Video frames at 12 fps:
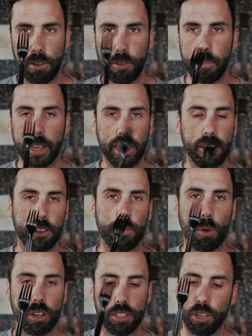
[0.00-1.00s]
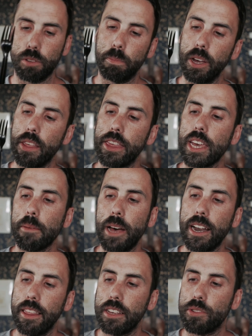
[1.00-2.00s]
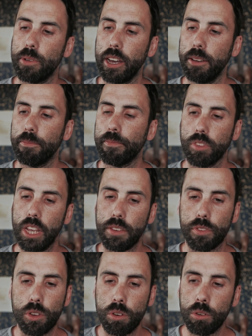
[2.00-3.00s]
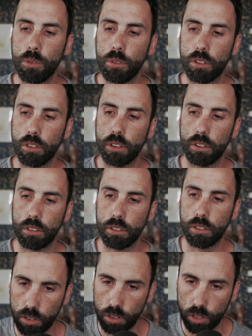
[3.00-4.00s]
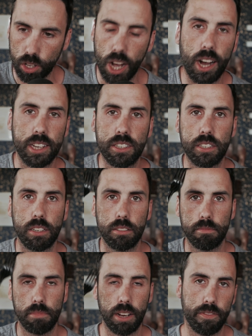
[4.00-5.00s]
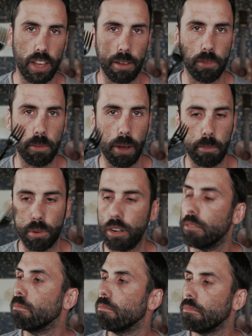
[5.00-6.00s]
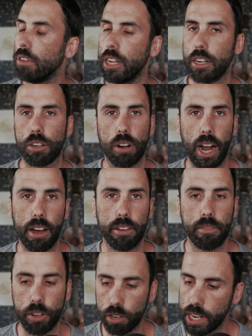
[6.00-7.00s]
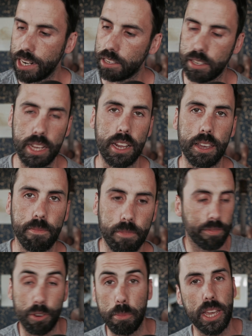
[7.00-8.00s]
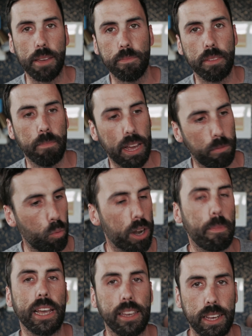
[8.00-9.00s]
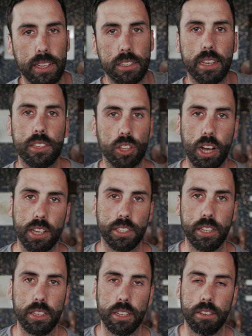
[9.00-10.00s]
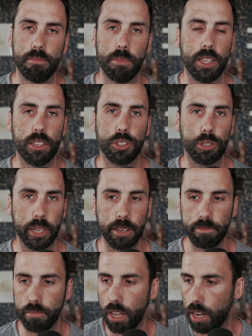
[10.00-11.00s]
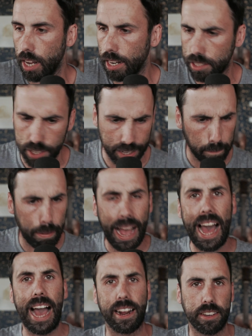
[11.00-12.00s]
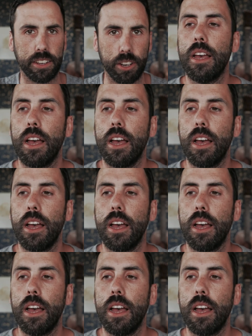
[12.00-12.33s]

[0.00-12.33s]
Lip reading: I won't make another fork joke, but think about it this way. If you lost a family member in a crowd, you're in a city. For me, one of my kids gets lost in the street and it's like packed.